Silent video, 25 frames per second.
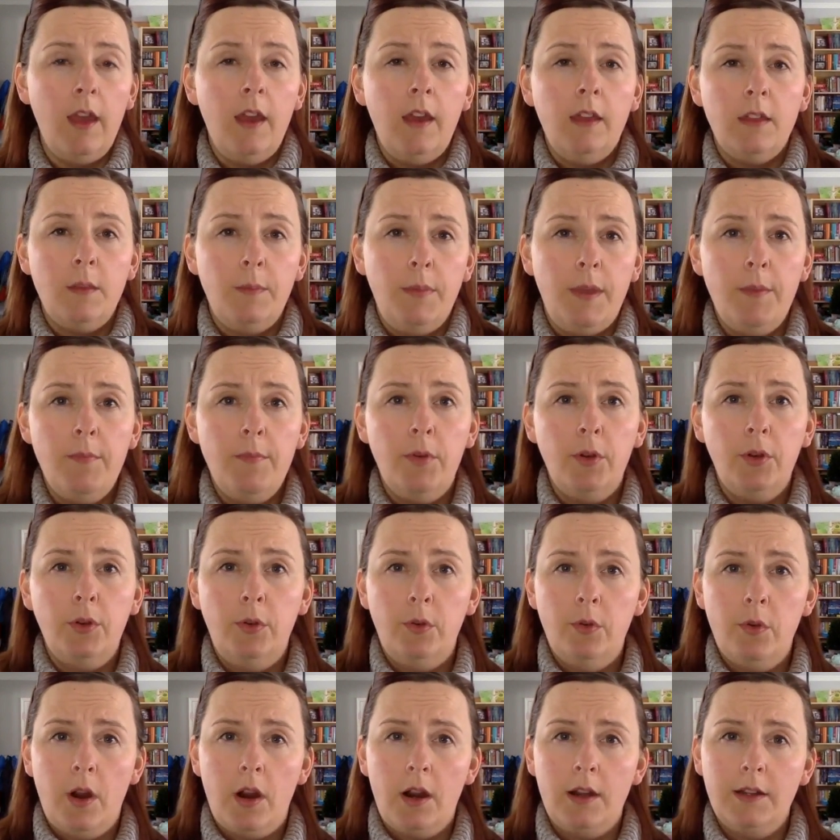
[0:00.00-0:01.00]
the people
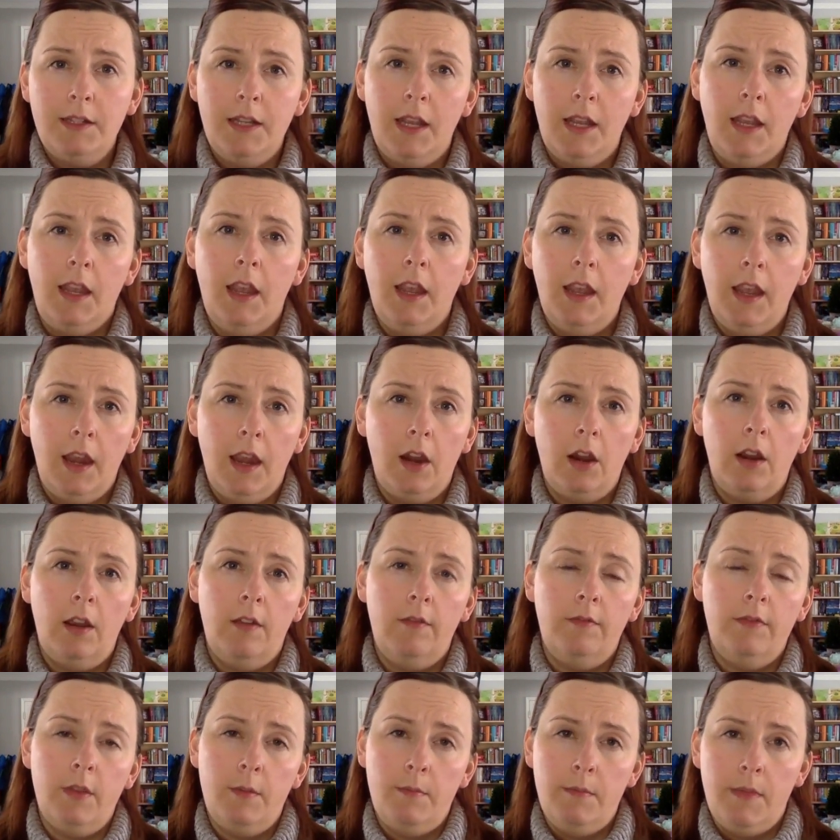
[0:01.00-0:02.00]
who are taking care of
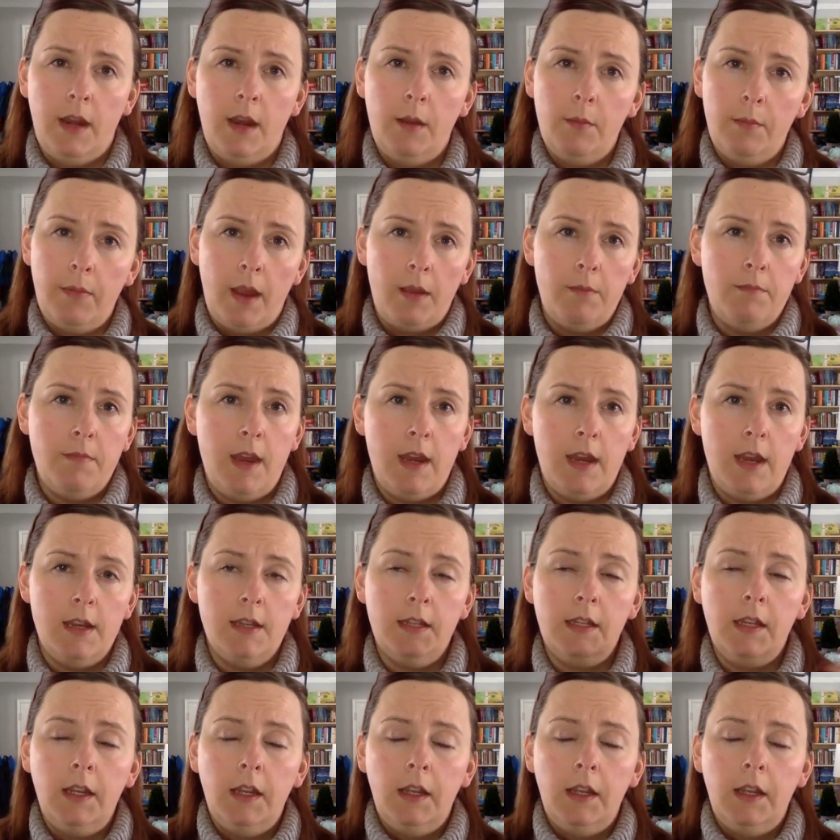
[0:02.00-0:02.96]
the minute-by-minute